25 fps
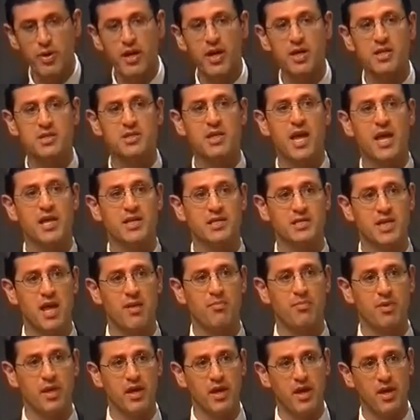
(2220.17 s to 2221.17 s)
we can say
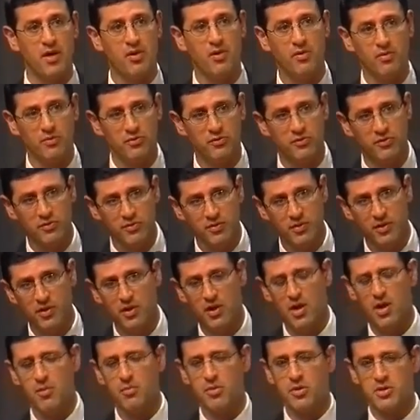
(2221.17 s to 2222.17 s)
something else
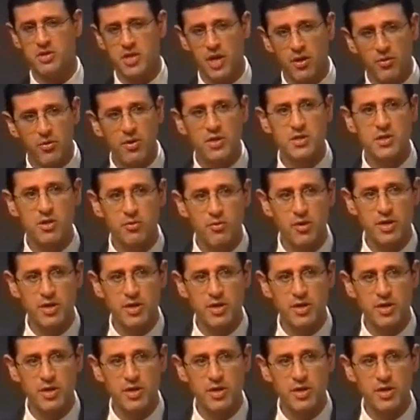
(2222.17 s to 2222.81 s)
because there is a